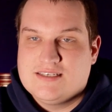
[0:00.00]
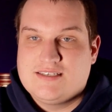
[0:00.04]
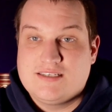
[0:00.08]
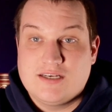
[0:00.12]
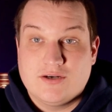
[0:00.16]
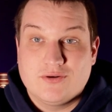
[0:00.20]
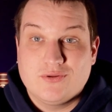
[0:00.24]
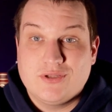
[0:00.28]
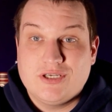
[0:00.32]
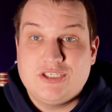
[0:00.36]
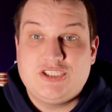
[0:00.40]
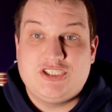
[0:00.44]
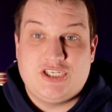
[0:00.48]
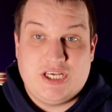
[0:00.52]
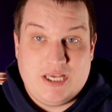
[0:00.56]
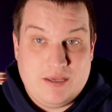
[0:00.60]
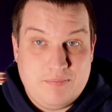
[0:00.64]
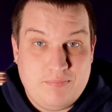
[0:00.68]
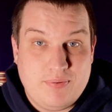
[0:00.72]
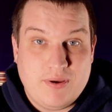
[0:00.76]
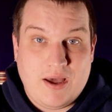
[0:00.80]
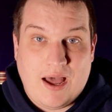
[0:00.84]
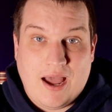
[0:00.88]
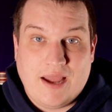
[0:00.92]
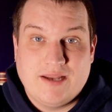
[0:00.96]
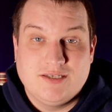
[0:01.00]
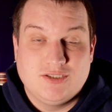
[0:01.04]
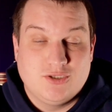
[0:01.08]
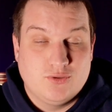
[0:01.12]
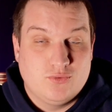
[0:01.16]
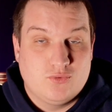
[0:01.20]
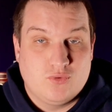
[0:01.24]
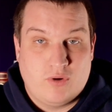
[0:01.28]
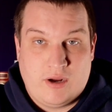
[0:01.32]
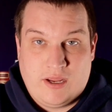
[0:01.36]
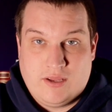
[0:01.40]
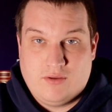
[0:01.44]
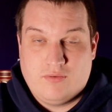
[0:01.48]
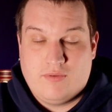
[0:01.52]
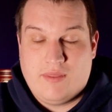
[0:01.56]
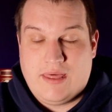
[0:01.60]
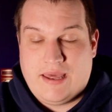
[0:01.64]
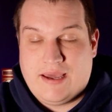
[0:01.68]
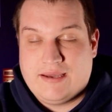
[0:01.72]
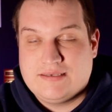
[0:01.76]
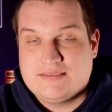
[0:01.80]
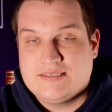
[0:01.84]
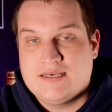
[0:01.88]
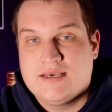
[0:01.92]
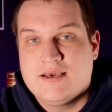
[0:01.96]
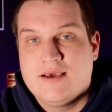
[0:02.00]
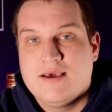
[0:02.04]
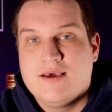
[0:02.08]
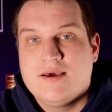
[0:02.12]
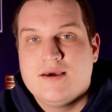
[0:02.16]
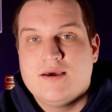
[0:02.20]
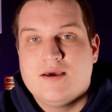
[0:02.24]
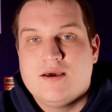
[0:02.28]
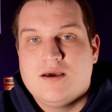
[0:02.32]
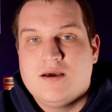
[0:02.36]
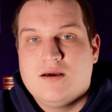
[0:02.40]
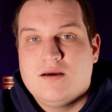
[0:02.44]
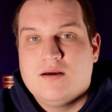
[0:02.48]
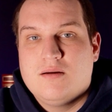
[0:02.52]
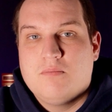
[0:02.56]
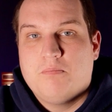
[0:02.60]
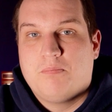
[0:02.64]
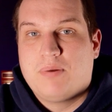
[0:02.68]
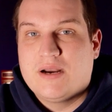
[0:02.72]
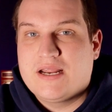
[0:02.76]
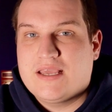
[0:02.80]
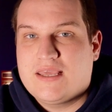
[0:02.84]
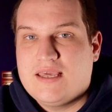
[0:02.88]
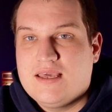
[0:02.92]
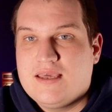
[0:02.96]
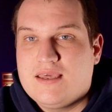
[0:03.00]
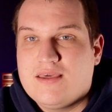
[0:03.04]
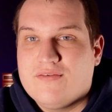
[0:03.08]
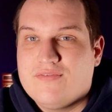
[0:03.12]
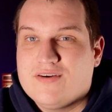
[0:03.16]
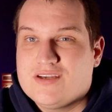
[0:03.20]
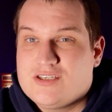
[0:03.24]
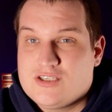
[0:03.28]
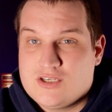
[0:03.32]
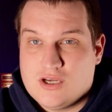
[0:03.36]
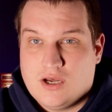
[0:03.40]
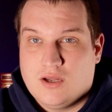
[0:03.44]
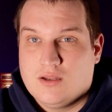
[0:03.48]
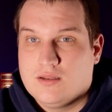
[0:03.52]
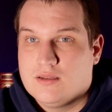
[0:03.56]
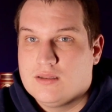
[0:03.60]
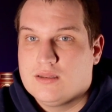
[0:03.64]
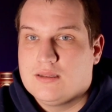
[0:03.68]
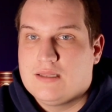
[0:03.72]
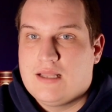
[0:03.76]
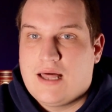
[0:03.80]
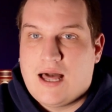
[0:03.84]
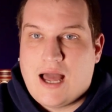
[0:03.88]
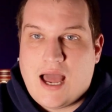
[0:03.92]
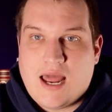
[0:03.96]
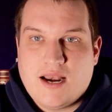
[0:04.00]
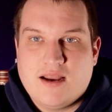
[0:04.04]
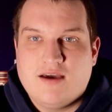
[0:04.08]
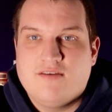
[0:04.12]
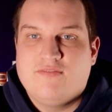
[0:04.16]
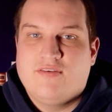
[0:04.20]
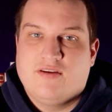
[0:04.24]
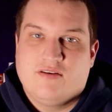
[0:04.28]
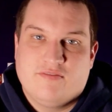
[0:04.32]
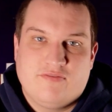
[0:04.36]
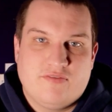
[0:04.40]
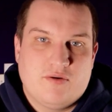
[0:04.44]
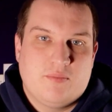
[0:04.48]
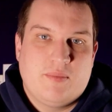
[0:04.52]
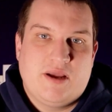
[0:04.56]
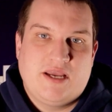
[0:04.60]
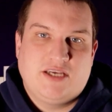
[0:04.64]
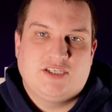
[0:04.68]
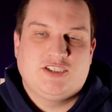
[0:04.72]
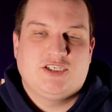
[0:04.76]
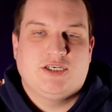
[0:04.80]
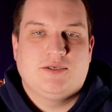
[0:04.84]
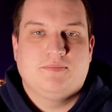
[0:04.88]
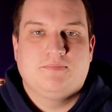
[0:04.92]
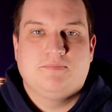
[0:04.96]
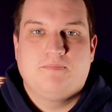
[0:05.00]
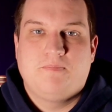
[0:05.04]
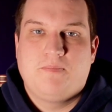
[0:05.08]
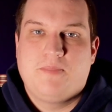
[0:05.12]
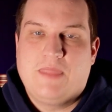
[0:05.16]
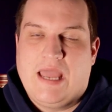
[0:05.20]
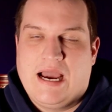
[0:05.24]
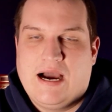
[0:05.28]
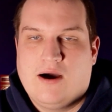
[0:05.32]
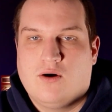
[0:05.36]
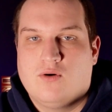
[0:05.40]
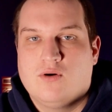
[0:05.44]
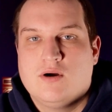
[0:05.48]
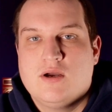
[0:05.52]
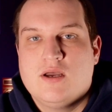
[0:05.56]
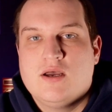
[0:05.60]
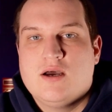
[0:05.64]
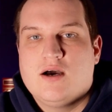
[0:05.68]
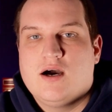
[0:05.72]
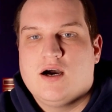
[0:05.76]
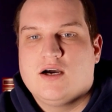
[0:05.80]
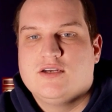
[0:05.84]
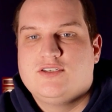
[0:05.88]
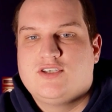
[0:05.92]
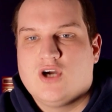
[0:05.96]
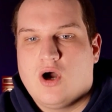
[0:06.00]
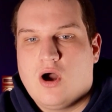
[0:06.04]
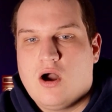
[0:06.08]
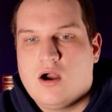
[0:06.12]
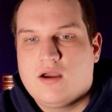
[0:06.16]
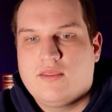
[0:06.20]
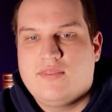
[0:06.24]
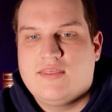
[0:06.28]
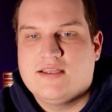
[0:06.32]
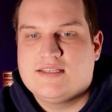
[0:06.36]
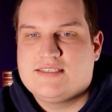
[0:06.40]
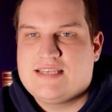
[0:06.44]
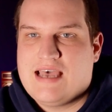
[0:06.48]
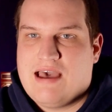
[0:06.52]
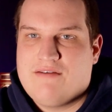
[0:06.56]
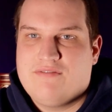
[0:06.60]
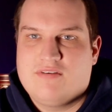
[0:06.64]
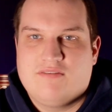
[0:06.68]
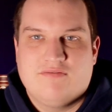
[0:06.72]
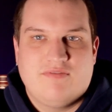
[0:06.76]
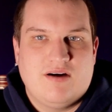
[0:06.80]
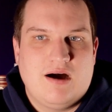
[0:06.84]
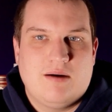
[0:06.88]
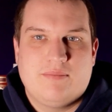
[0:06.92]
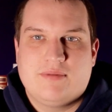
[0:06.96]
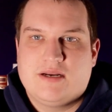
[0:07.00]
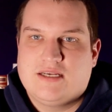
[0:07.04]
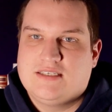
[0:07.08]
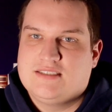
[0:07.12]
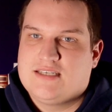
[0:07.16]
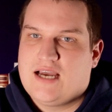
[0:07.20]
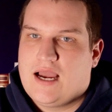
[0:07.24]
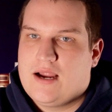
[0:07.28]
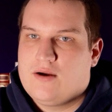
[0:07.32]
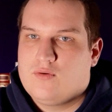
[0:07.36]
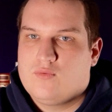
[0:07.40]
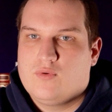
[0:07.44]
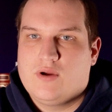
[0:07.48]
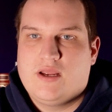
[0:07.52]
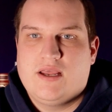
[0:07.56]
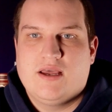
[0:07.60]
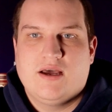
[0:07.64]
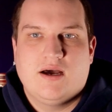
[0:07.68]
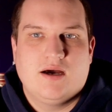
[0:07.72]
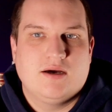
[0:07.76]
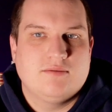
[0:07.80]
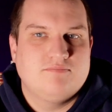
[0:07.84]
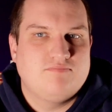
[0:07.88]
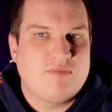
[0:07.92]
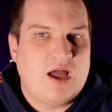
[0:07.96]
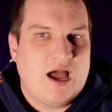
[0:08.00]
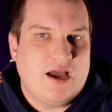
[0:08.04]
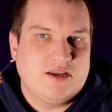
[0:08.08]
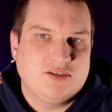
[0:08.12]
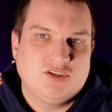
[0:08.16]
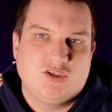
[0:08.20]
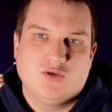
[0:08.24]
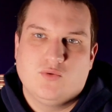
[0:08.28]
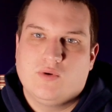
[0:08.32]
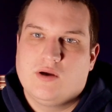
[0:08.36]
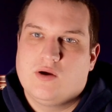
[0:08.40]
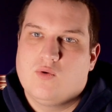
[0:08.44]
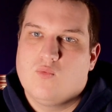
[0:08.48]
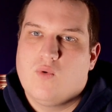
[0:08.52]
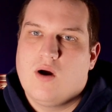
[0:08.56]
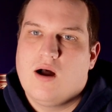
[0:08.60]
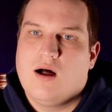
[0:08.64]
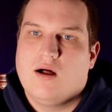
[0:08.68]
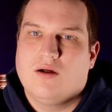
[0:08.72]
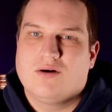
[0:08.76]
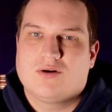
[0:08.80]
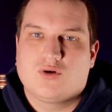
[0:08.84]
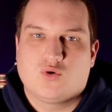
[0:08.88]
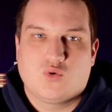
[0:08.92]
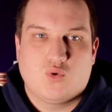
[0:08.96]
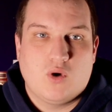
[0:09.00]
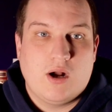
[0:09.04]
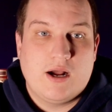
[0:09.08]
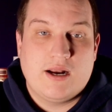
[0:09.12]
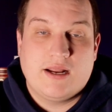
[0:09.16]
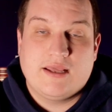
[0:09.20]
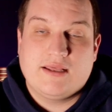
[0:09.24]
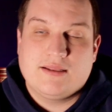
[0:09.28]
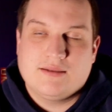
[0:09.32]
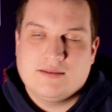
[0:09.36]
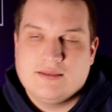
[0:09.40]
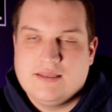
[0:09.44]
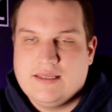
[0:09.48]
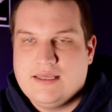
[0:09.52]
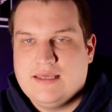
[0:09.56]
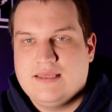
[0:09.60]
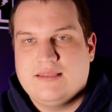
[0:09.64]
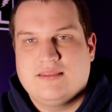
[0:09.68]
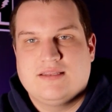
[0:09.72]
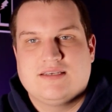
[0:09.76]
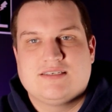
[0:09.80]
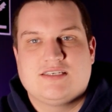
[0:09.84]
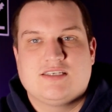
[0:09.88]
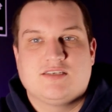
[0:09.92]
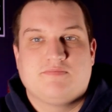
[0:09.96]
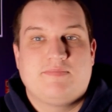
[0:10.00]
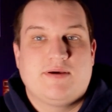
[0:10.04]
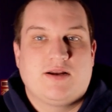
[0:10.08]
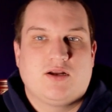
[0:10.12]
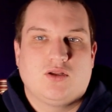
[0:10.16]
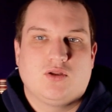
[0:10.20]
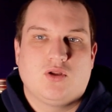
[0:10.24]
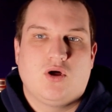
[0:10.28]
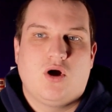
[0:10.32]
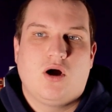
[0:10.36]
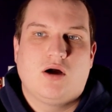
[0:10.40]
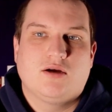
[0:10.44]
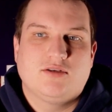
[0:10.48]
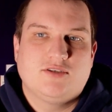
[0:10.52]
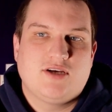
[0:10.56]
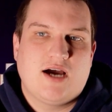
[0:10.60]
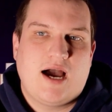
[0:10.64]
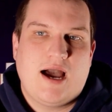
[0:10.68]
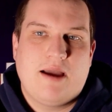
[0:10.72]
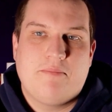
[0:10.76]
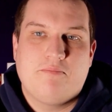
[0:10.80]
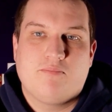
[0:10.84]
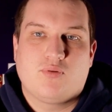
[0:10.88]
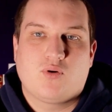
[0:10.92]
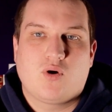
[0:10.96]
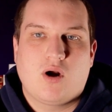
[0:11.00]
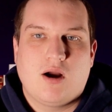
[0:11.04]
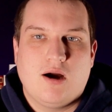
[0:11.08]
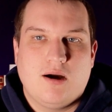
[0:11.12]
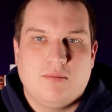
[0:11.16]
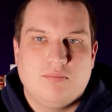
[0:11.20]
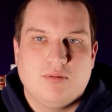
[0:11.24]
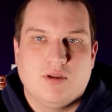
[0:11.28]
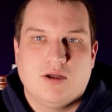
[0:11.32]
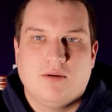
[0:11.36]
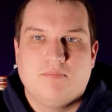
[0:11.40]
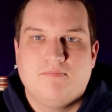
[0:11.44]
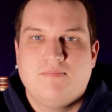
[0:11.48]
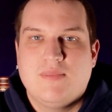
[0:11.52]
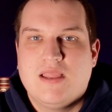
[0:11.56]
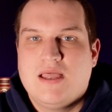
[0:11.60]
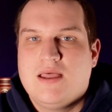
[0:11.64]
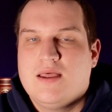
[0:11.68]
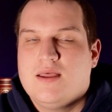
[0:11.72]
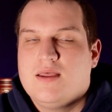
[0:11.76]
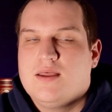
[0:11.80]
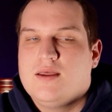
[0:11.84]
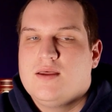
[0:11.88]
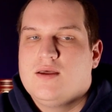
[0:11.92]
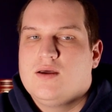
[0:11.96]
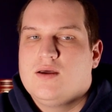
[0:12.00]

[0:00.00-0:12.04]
necessarily cheap. I do grant you that, but it can give us a lot of information. Now, a dog that's having vomiting, diarrhea, not doing well chronically, and this has been a long time problem,